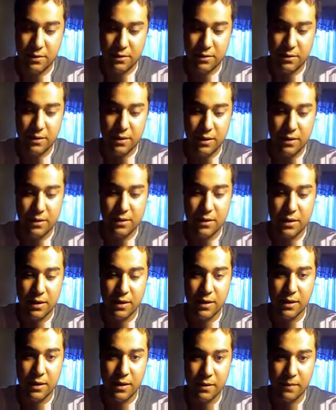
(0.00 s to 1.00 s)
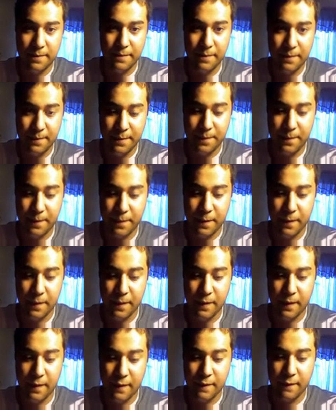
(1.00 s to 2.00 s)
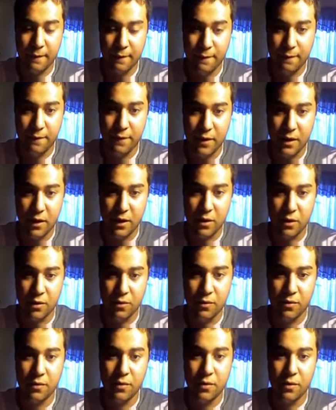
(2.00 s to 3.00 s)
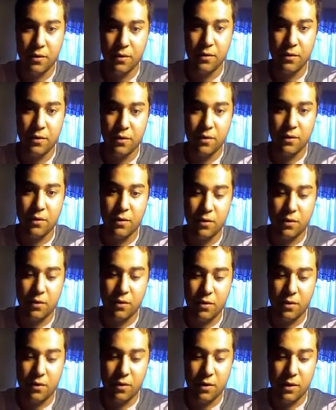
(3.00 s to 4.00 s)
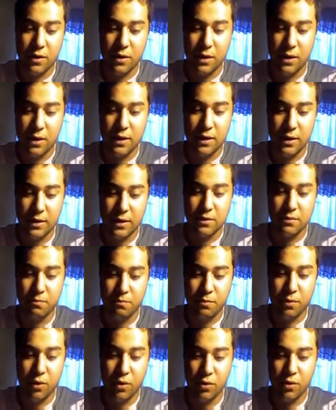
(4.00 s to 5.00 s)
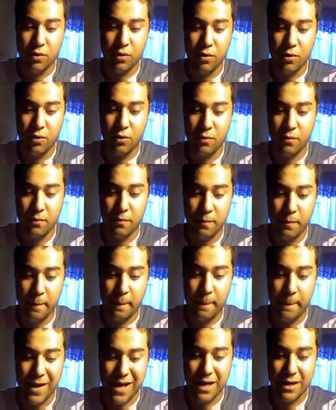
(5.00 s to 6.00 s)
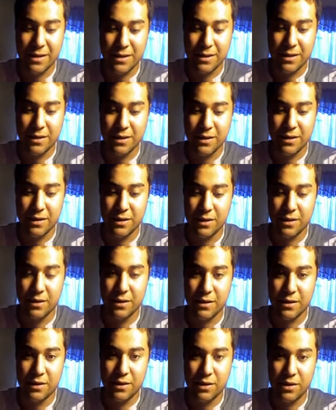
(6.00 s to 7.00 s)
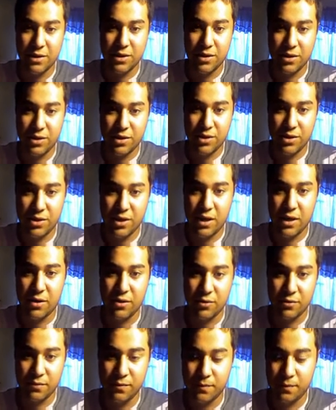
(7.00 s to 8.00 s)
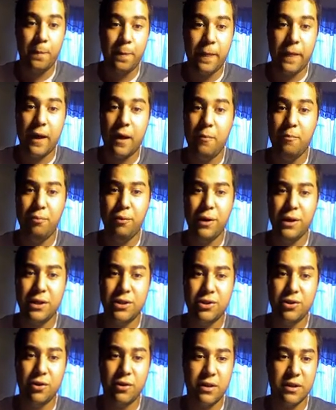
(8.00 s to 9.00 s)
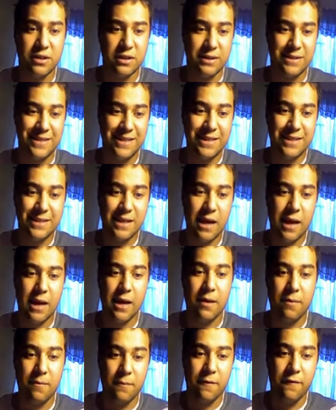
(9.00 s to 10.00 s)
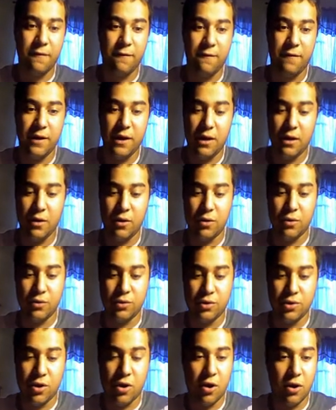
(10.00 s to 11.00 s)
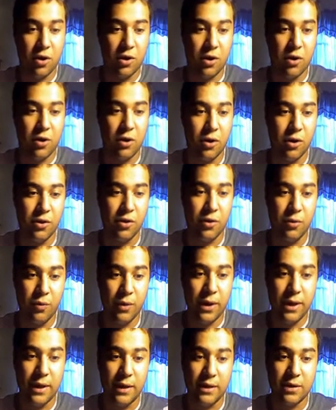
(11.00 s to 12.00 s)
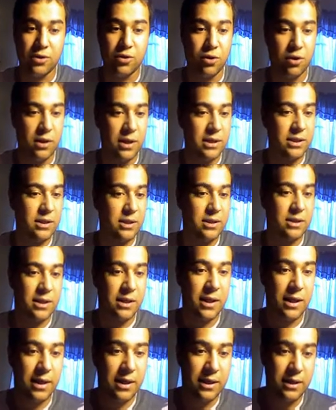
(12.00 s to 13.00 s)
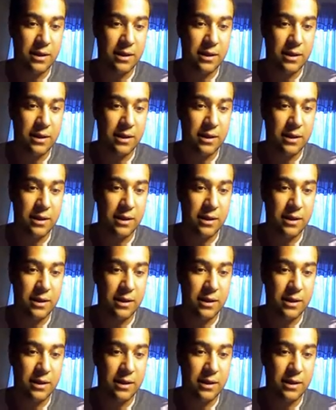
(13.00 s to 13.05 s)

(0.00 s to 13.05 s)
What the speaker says: tea time video on his Pogobat channel. I'm pretty sure there's a tea time video talk on the wiki, so let's just click